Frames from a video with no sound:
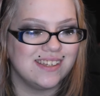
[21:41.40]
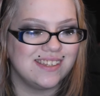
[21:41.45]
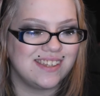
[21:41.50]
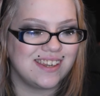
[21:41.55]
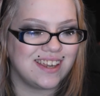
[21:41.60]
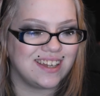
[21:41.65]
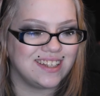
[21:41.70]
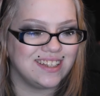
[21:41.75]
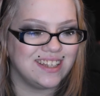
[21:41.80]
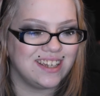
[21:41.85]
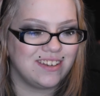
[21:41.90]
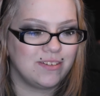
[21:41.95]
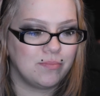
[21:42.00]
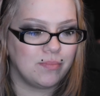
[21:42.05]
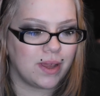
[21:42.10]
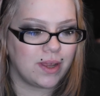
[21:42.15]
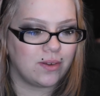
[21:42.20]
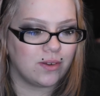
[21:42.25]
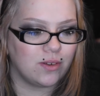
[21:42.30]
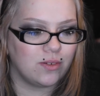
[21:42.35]
Stay All
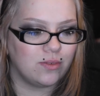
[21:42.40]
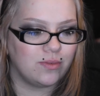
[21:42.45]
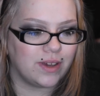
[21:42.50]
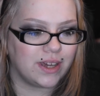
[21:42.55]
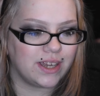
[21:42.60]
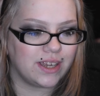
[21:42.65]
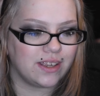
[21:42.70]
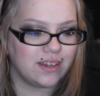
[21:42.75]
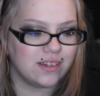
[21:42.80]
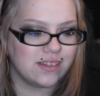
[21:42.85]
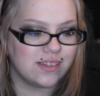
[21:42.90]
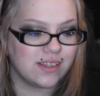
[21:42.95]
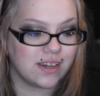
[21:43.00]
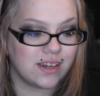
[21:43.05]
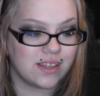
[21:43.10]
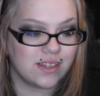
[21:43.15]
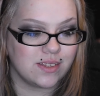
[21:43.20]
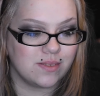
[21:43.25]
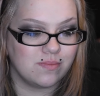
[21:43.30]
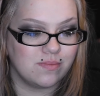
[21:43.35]
Night Micro Fine
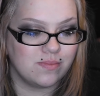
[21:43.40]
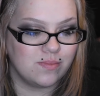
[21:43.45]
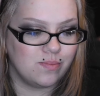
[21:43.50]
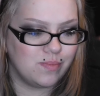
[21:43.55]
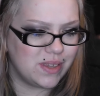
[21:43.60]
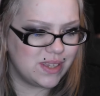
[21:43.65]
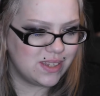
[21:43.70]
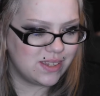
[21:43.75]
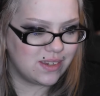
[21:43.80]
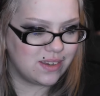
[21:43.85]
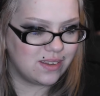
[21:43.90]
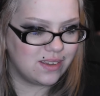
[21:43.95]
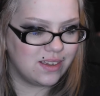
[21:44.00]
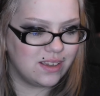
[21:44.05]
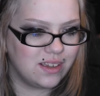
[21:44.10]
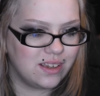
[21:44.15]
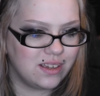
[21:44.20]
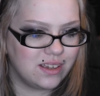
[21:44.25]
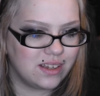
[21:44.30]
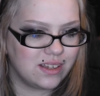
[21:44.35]
Setting Mist.
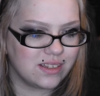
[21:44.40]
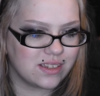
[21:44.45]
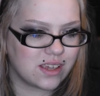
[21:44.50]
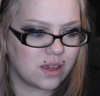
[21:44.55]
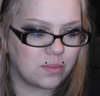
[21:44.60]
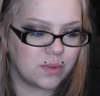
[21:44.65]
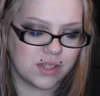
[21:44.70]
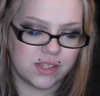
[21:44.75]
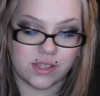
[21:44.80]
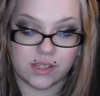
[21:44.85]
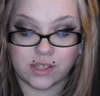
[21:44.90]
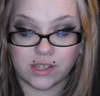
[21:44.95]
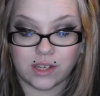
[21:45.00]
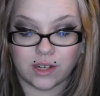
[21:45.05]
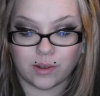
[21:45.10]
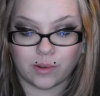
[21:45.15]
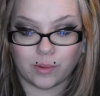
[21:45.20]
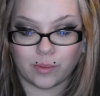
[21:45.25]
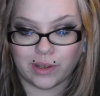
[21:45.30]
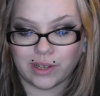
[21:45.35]
It's up to
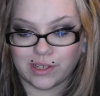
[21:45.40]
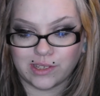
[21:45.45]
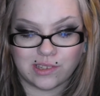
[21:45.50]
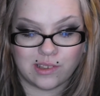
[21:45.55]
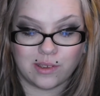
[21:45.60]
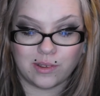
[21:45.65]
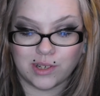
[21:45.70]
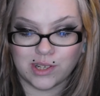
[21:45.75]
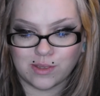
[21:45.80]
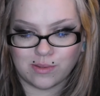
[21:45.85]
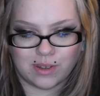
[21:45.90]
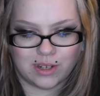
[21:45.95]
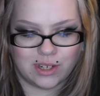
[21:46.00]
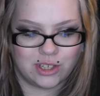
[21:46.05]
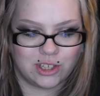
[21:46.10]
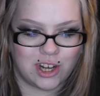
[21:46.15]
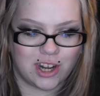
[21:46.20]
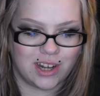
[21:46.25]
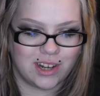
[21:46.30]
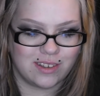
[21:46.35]
16-hour wear, so I just want
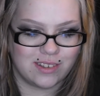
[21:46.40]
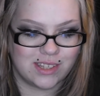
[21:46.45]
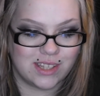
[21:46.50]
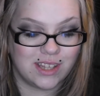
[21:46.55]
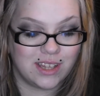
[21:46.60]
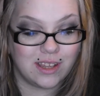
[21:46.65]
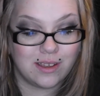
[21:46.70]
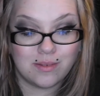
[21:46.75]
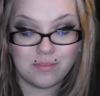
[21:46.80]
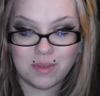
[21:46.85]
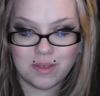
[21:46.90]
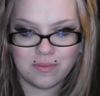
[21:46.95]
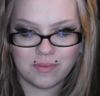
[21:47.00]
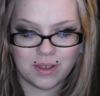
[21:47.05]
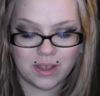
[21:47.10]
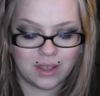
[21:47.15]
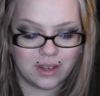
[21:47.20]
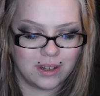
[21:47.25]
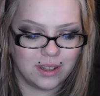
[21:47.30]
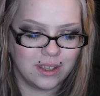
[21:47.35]
to try it out because that would be
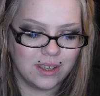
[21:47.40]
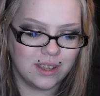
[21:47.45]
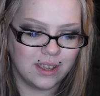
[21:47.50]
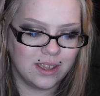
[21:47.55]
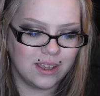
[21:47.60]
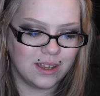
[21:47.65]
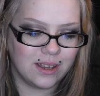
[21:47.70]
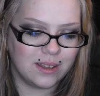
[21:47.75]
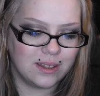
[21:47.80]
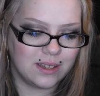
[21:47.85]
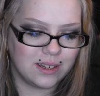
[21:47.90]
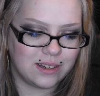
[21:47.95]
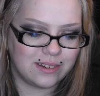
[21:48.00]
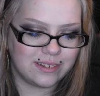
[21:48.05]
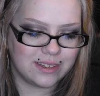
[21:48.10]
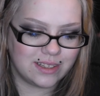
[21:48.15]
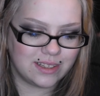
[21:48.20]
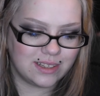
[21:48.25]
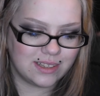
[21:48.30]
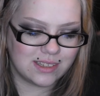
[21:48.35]
fun. And then
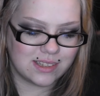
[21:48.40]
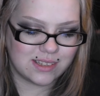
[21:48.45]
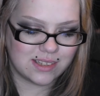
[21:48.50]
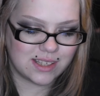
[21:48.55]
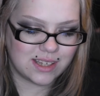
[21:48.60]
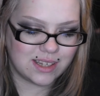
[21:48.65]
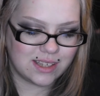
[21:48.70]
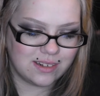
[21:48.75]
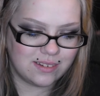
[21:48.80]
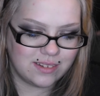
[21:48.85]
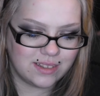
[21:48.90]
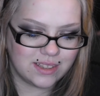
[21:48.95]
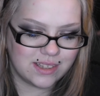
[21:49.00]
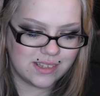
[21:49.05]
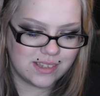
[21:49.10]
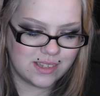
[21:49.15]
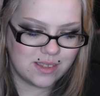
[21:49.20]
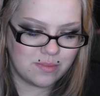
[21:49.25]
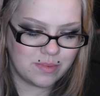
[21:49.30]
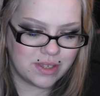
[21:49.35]
I realized, I was like, I didn't
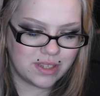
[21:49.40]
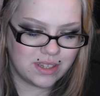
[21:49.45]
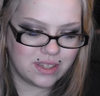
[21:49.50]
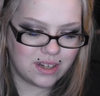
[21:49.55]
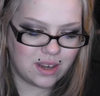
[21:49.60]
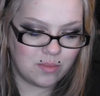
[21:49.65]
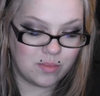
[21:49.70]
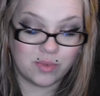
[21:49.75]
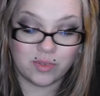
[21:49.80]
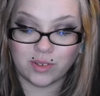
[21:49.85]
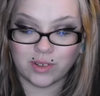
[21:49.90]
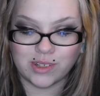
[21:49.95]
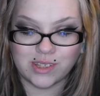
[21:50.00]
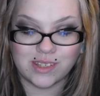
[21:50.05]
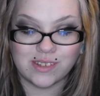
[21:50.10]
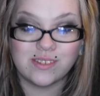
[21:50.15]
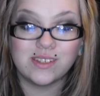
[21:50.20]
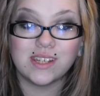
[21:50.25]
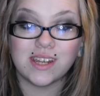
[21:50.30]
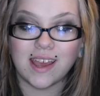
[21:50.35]
really sleep good the night before,
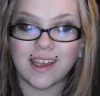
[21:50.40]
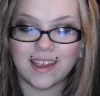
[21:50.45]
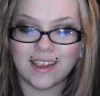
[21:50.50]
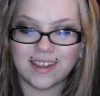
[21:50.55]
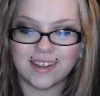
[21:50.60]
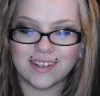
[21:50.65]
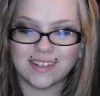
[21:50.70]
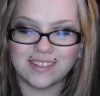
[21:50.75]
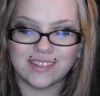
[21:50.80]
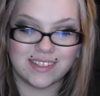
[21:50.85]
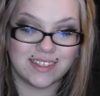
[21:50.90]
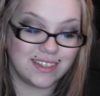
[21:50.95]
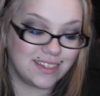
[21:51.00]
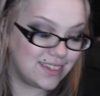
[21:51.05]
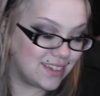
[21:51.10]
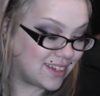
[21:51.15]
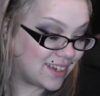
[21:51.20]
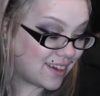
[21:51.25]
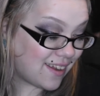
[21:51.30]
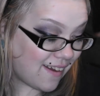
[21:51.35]
so I was tired, so then
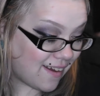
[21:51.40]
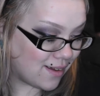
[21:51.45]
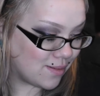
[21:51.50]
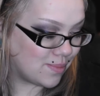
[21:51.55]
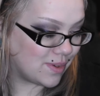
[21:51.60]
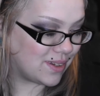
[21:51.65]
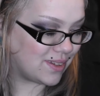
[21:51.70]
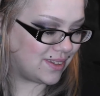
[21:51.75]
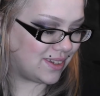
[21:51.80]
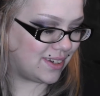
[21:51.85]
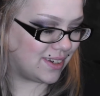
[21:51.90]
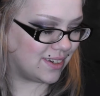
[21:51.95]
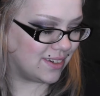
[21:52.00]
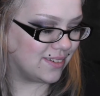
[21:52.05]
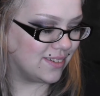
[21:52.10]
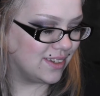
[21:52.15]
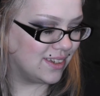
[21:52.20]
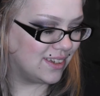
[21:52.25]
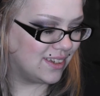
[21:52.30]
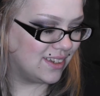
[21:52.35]
I took a nap
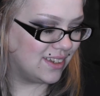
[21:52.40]
earlier.